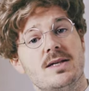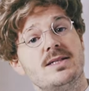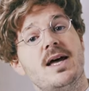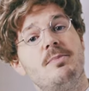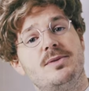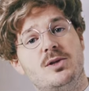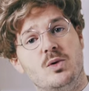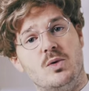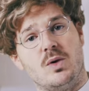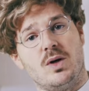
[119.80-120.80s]
Step
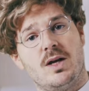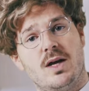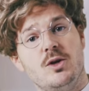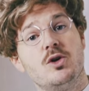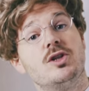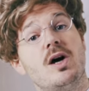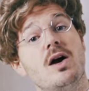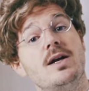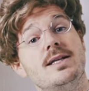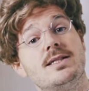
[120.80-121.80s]
2. Your
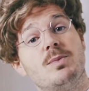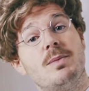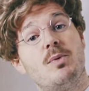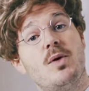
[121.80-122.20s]
tongue needs to